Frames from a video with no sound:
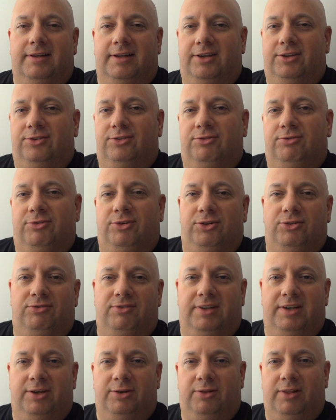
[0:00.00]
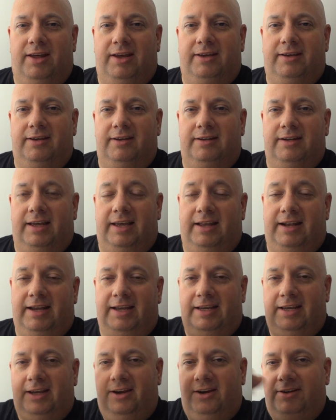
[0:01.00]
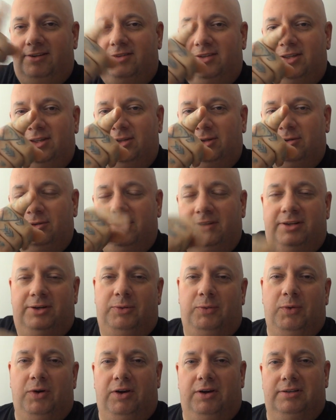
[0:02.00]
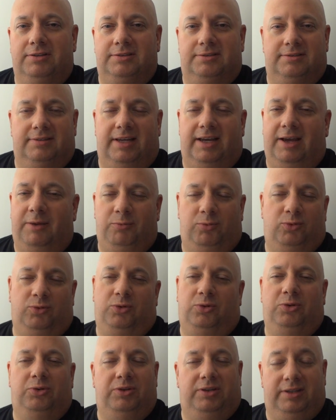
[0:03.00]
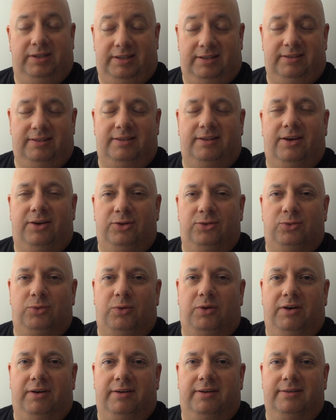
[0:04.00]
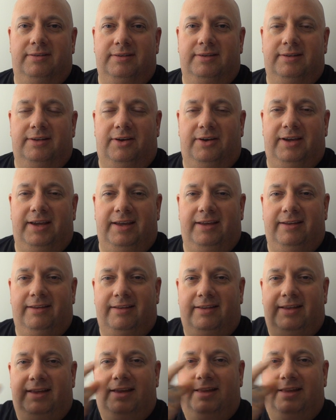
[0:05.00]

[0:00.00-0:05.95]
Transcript: And it's the first video like it. And I guarantee you that it works. Absolutely, it does work. Okay?